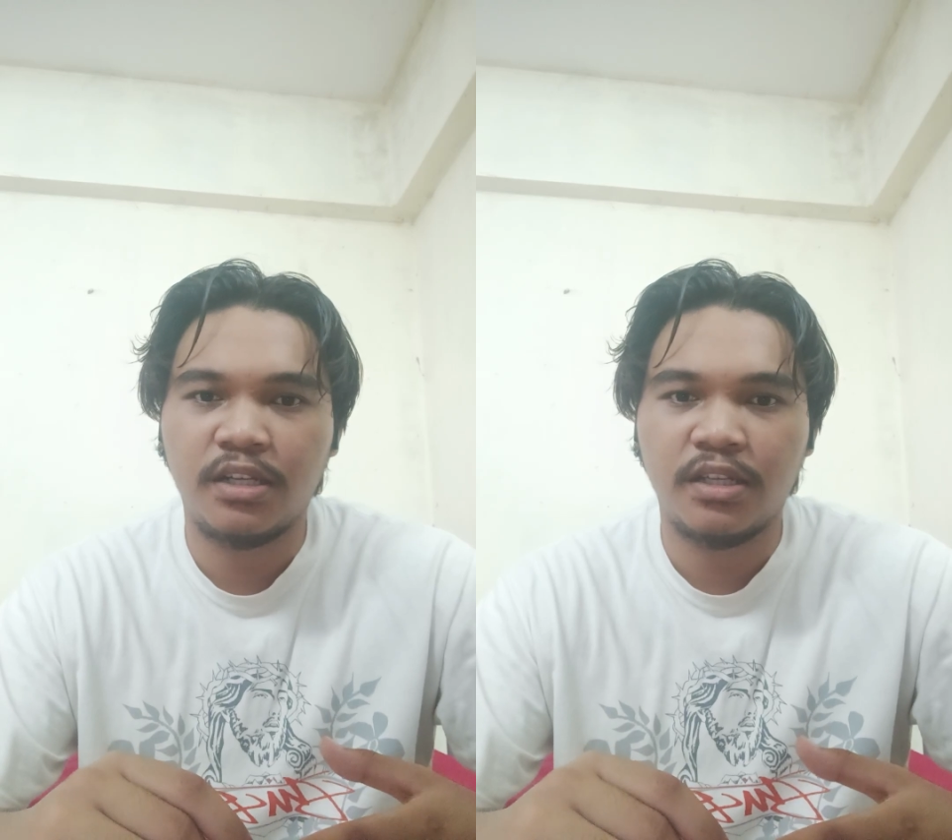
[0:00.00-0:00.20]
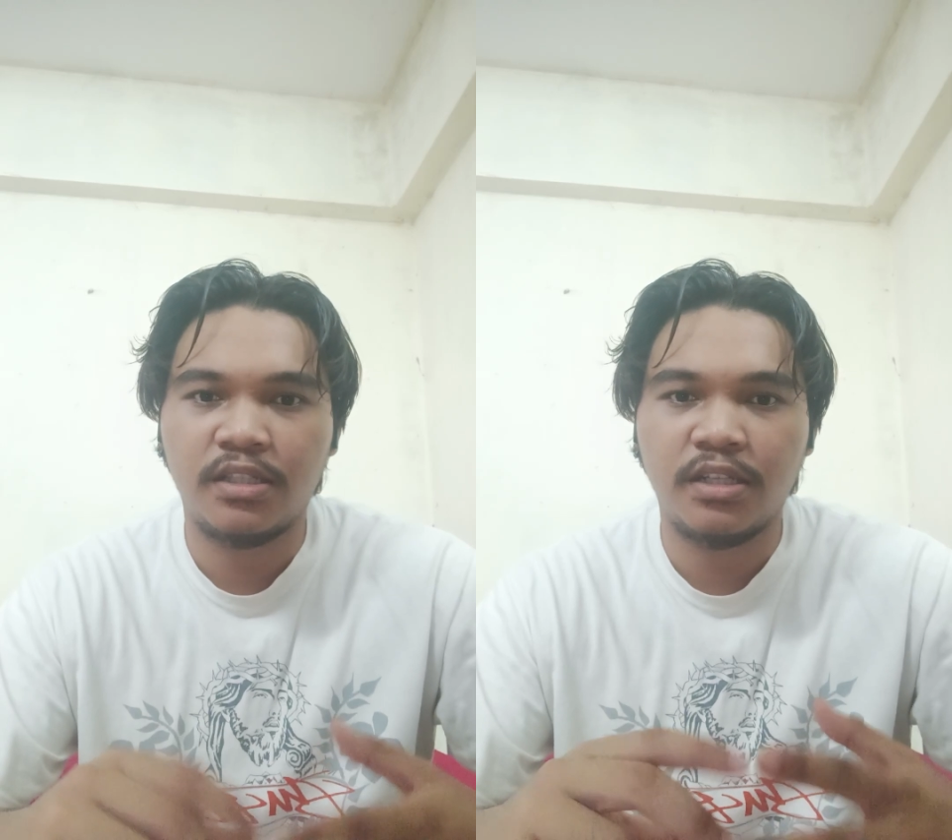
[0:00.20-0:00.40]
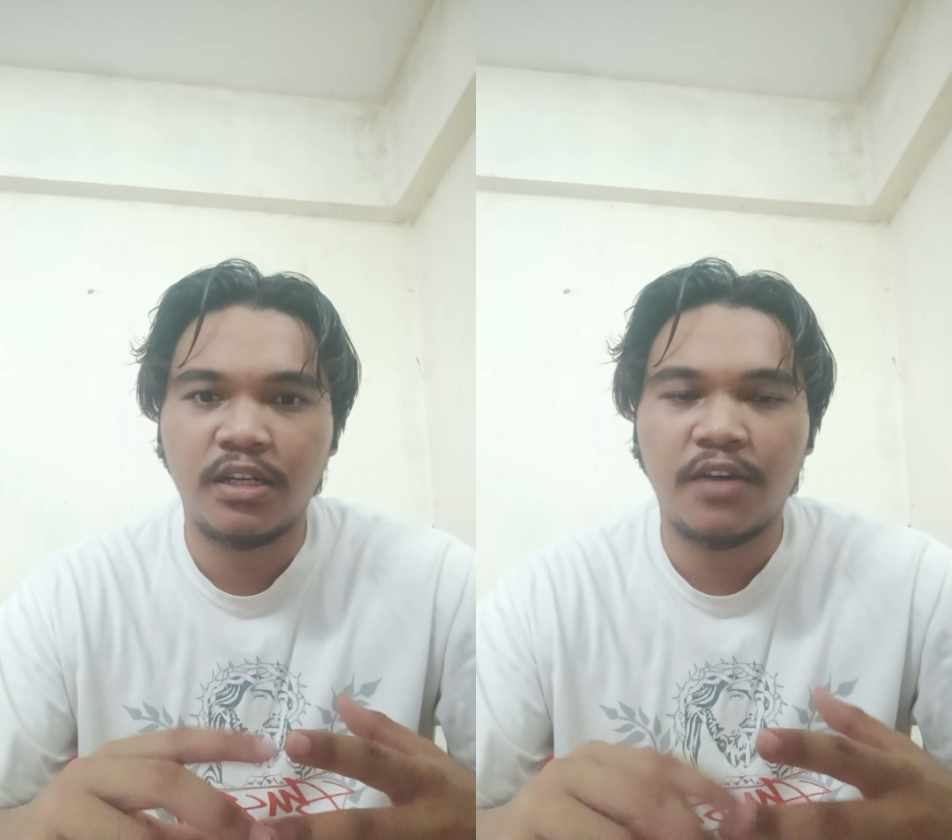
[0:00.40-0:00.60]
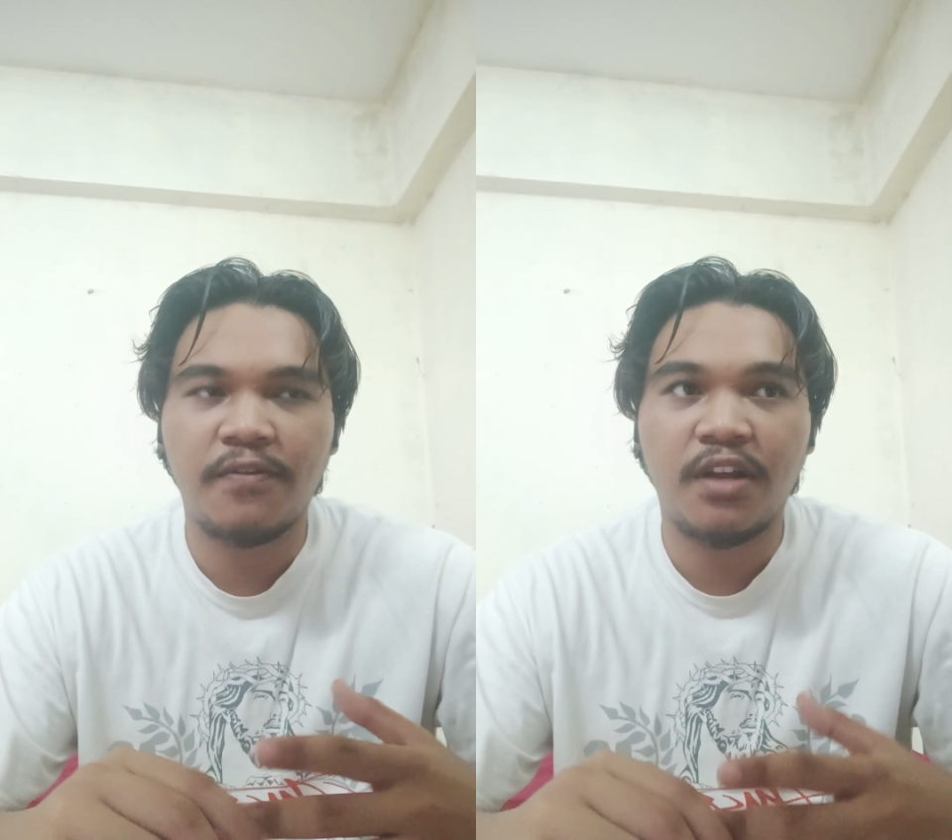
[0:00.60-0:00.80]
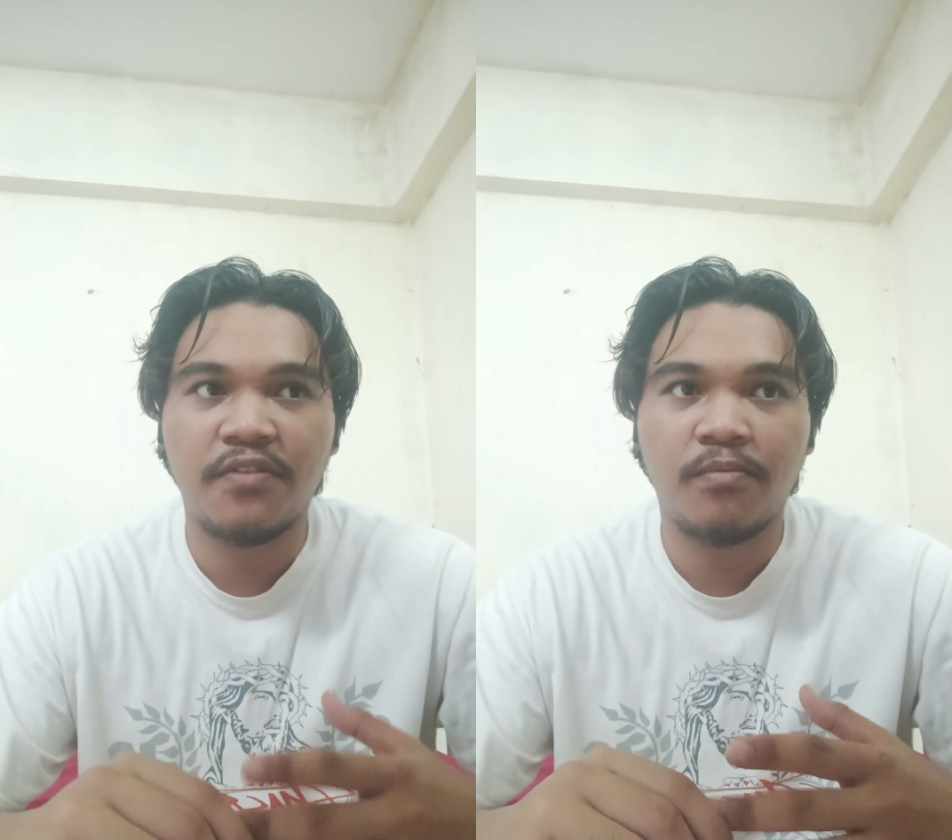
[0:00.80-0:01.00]
isn't
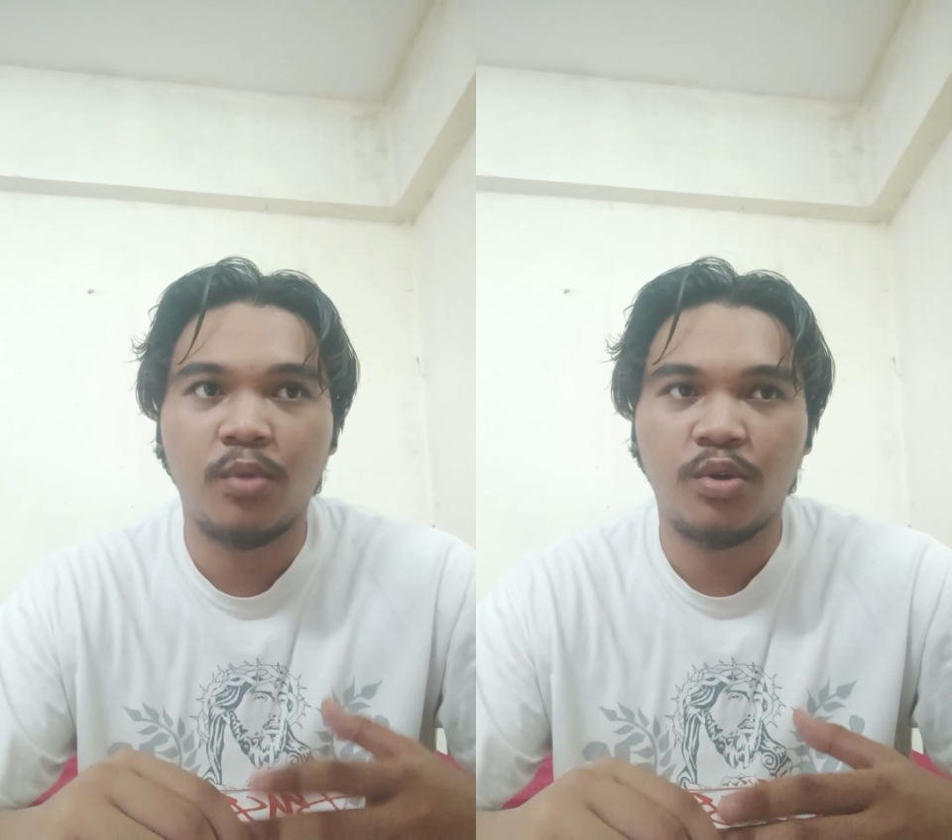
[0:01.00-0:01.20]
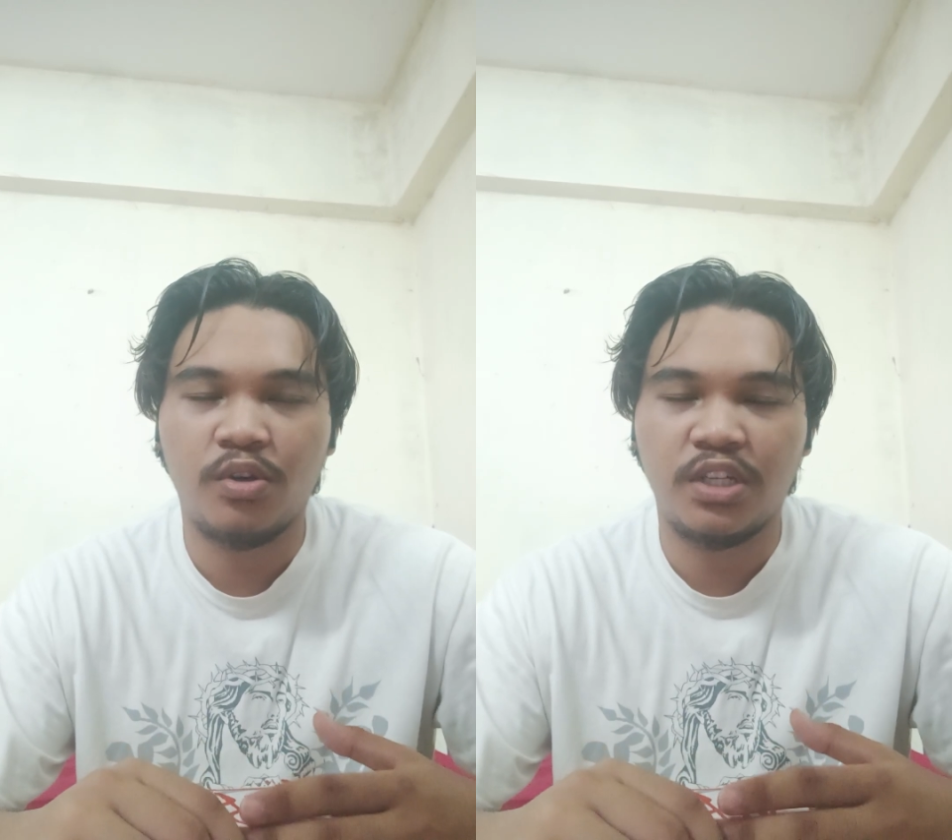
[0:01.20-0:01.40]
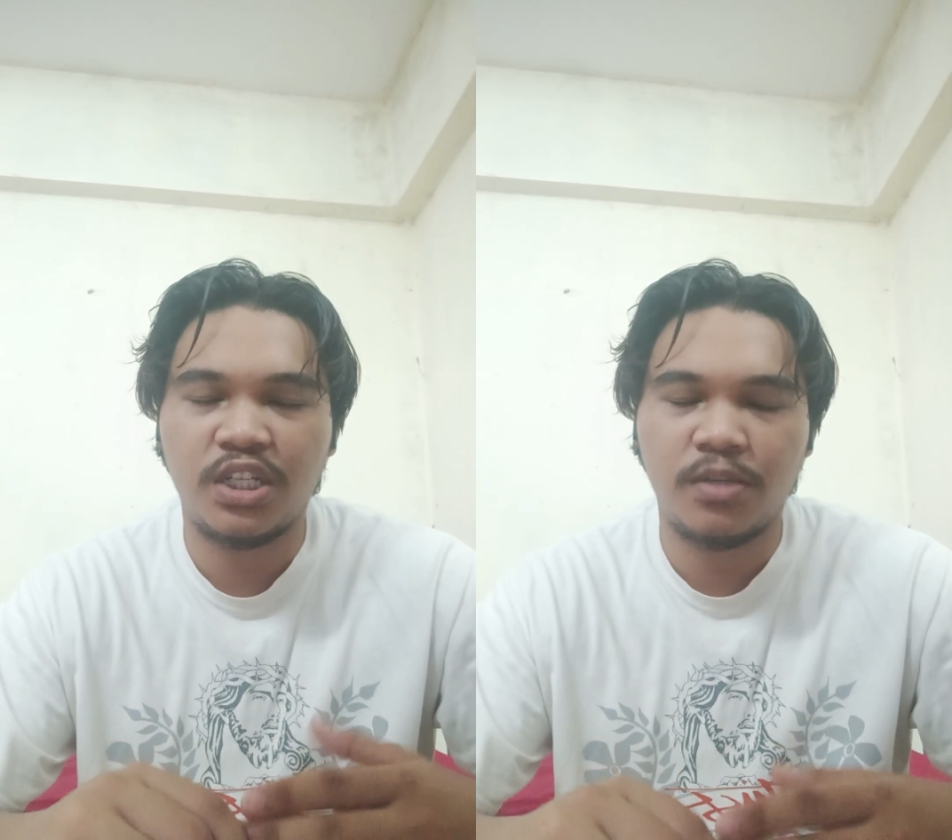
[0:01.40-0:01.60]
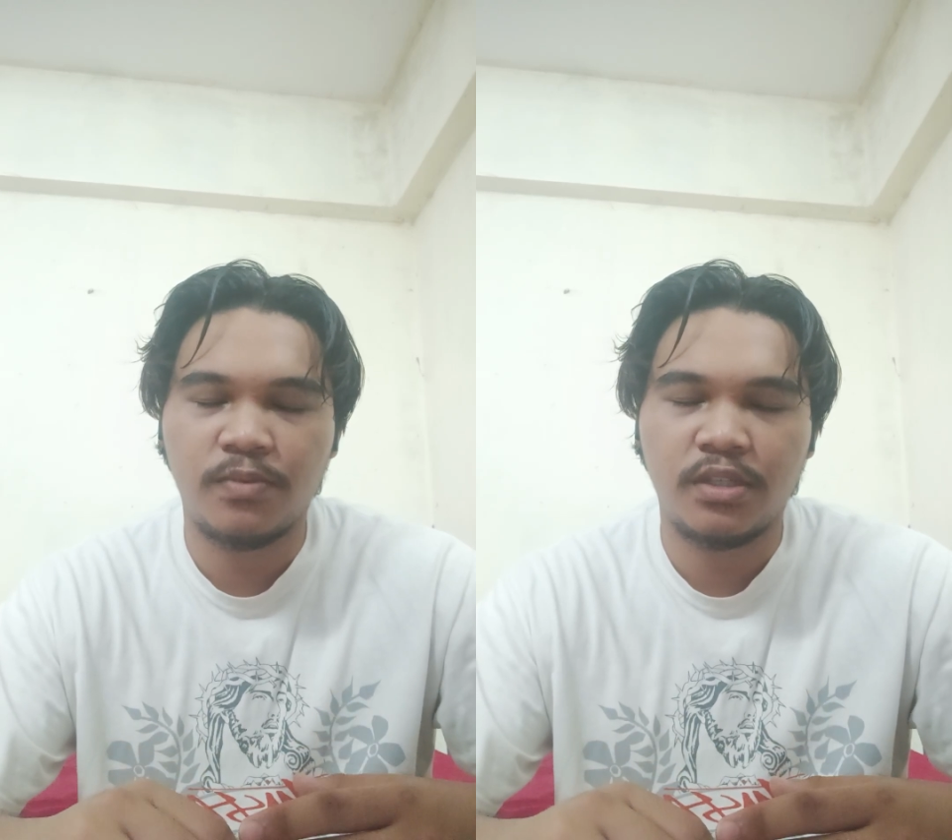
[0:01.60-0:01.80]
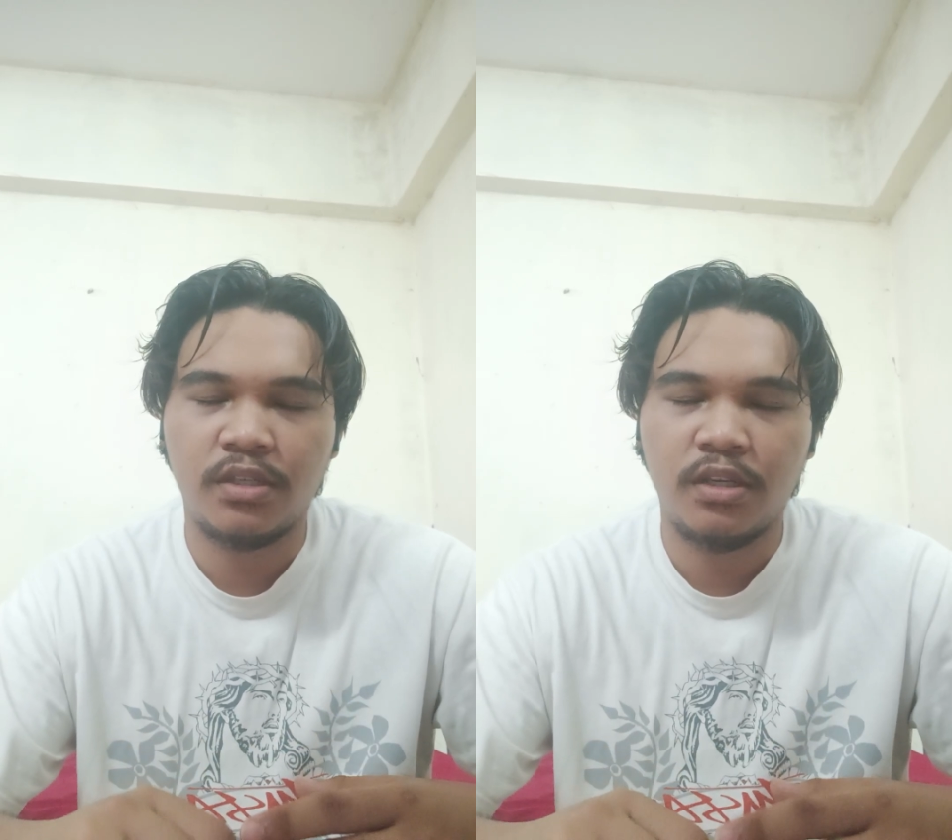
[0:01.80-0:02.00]
enough lifeboat on the
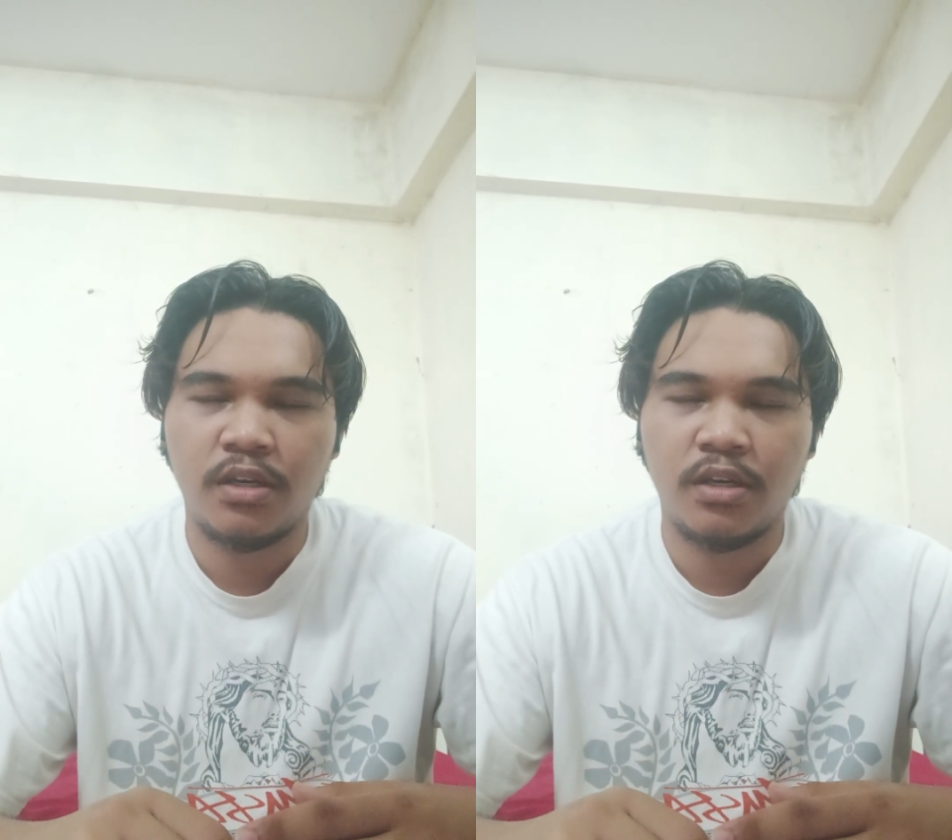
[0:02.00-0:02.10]
ships.